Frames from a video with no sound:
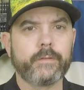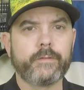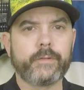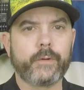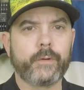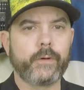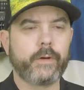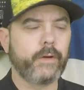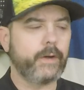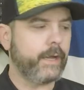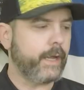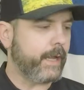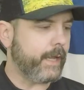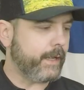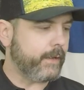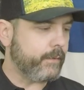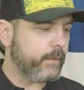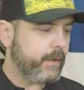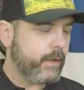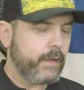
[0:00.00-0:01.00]
For
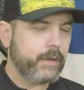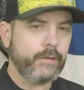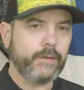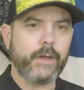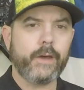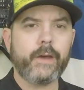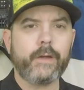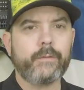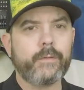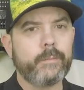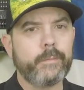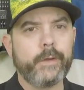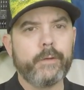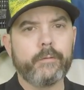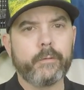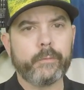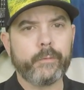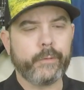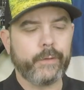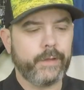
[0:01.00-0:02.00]
a non
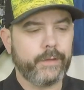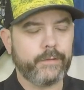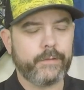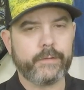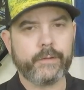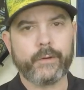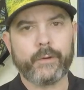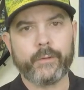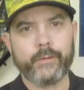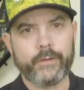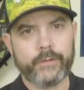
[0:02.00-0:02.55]
removable insole,